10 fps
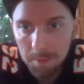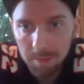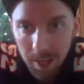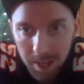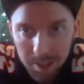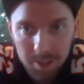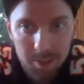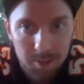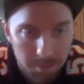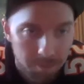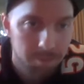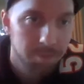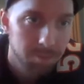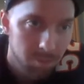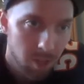Nice.
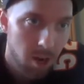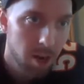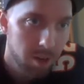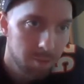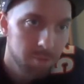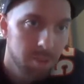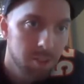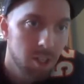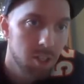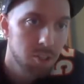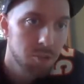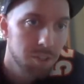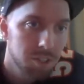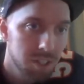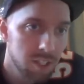All right, that's good news
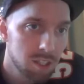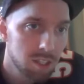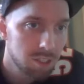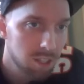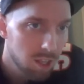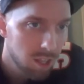for the Steelers.